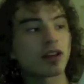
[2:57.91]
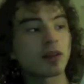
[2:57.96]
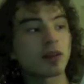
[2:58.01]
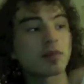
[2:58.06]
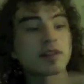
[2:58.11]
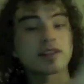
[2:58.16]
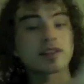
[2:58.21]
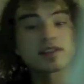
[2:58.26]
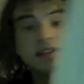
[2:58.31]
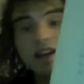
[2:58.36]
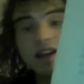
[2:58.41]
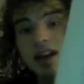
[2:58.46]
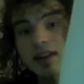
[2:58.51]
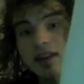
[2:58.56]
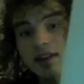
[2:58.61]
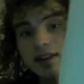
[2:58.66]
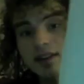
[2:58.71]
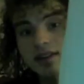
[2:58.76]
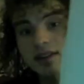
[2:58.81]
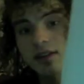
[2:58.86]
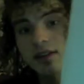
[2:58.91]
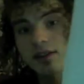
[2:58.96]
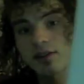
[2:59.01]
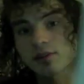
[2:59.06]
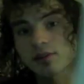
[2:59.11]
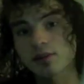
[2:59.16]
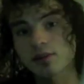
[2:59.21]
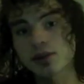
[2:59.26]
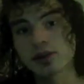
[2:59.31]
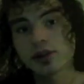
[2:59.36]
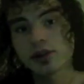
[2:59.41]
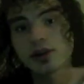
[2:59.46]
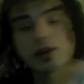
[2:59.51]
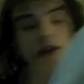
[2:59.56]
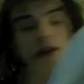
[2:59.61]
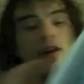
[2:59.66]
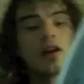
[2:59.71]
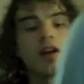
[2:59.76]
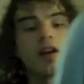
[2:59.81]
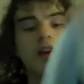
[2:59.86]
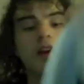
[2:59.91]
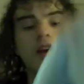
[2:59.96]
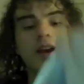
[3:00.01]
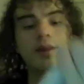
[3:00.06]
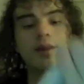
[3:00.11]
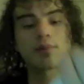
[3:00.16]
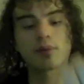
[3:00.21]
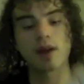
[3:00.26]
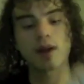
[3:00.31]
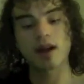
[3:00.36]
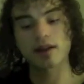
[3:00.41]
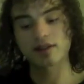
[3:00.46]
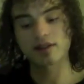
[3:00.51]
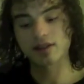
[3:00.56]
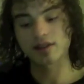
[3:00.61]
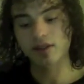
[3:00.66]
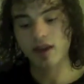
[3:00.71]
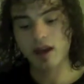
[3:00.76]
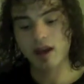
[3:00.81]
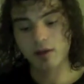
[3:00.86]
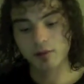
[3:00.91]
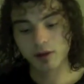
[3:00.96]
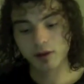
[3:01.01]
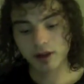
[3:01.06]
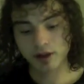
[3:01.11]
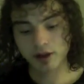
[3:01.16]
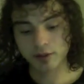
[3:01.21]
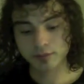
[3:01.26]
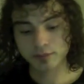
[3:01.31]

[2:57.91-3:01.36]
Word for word: going to scan this into the computer and practice that way.